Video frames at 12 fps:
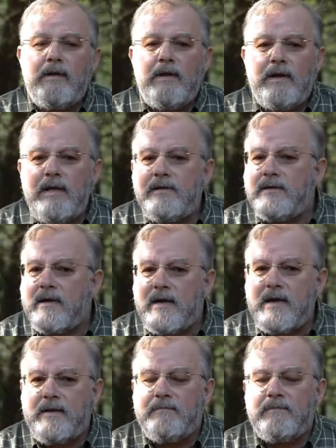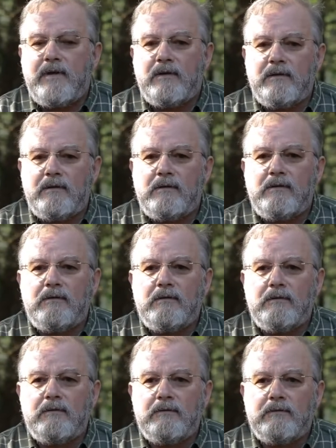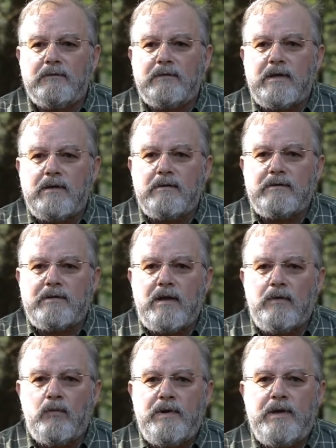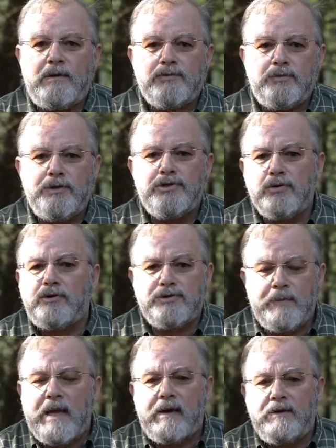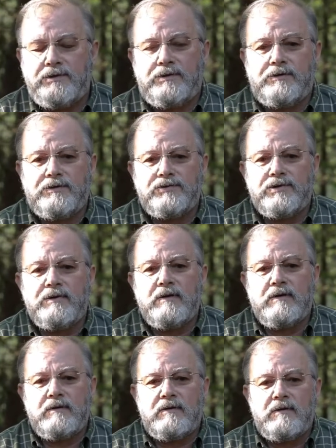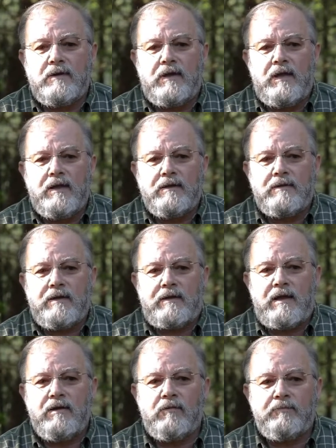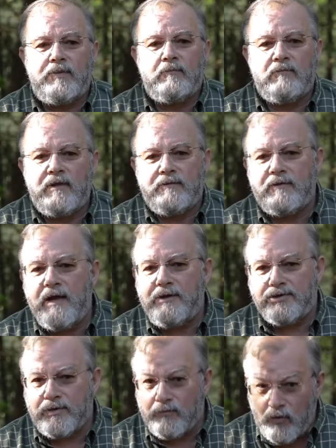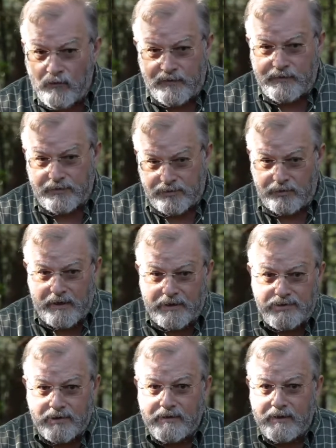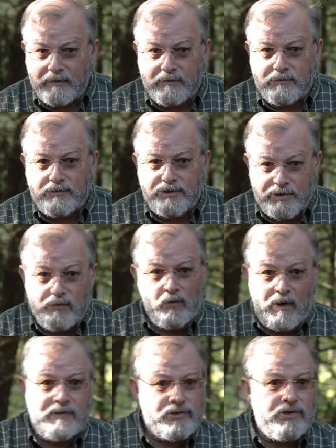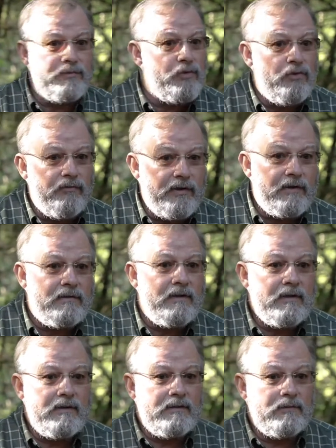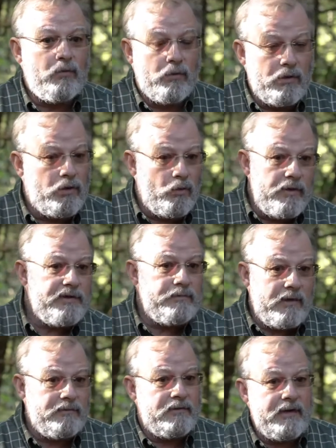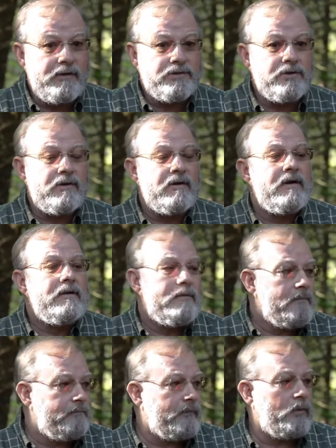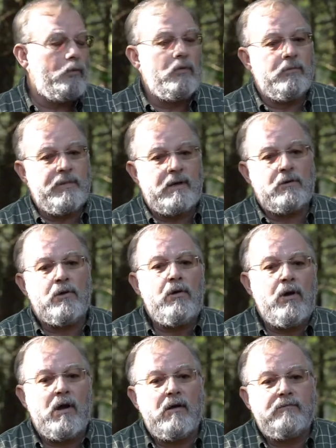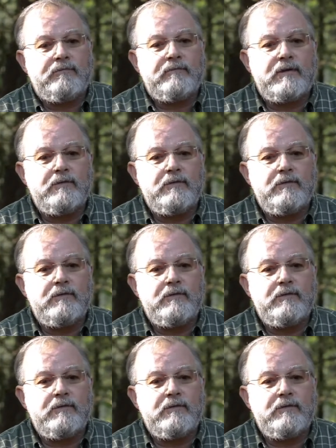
Anytime uh, that, that we as resource managers can help Mother Nature move in the direction that she wants to move in, work with Mother Nature, we're better off.